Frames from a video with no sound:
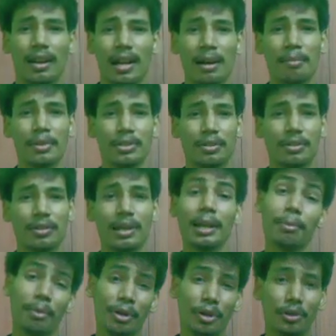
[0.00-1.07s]
I'm Ashok.
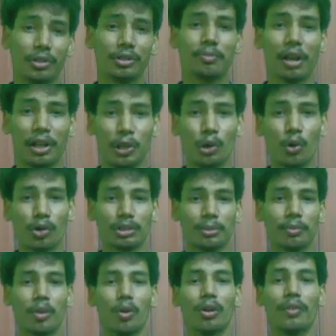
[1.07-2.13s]
Let me introduce my new
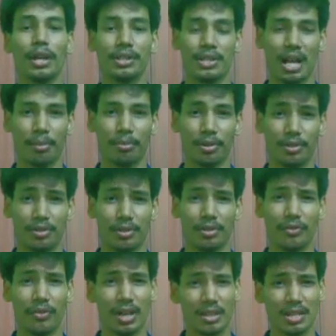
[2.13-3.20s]
concept called Vane Chamber
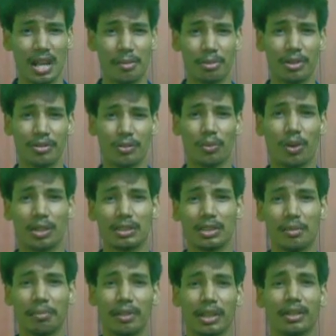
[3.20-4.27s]
Engine. Vane Chamber Engine, what
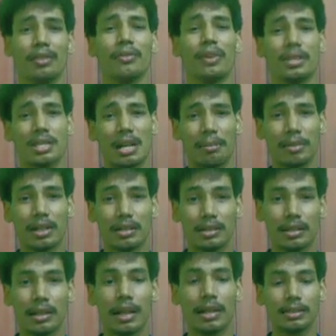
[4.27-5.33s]
does it mean? Vane Chamber
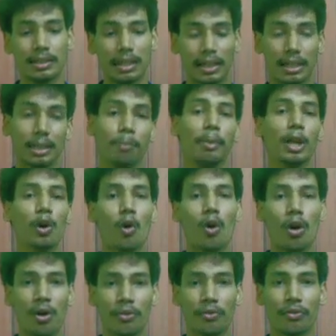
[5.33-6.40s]
Engine is a replica
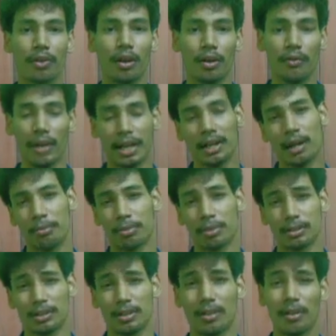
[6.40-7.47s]
of Vane
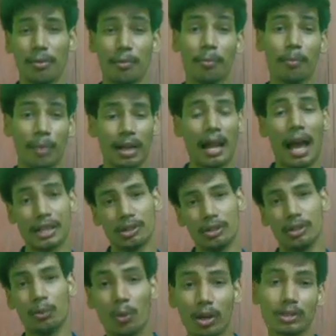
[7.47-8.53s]
Compressor but
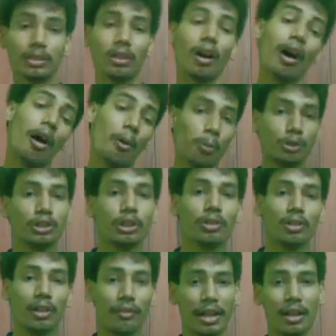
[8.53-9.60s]
actually works
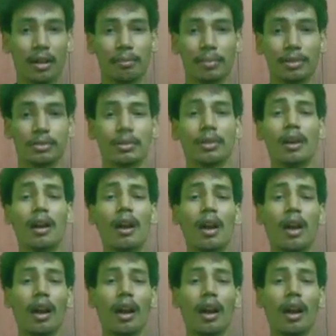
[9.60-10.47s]
opposite to the vane compressor.